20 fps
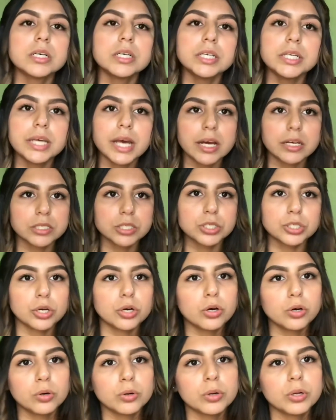Yeah,
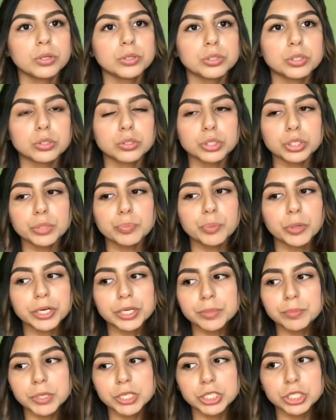so those are
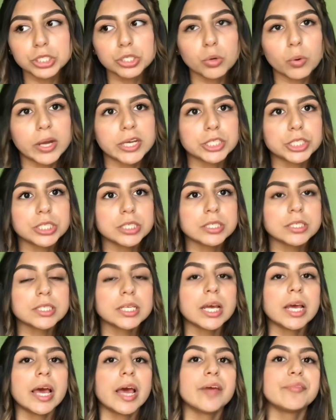pretty much the questions.
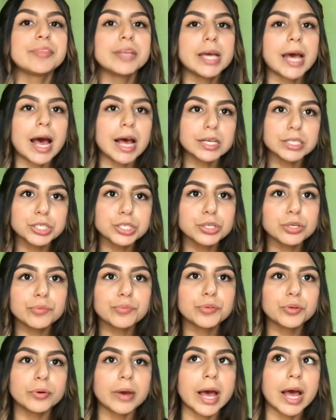If they ask you
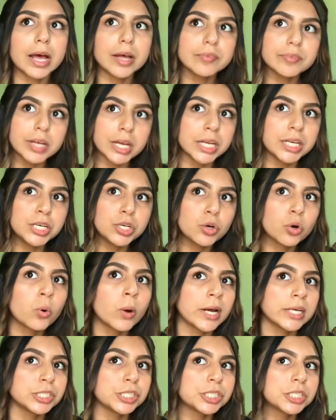if you have any
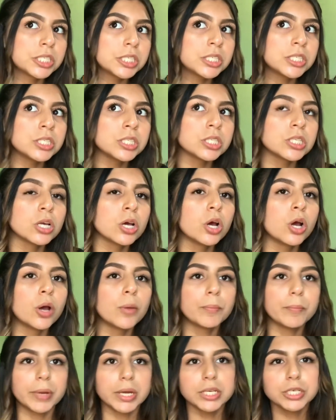questions,
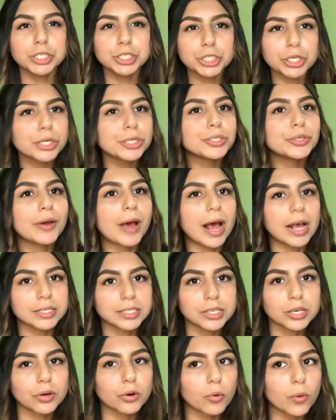make sure you
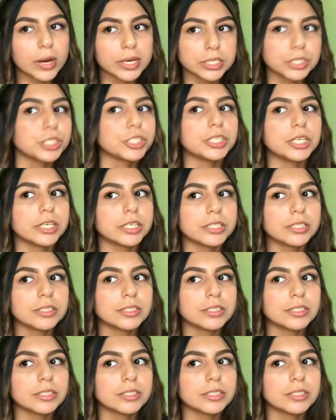ask a question.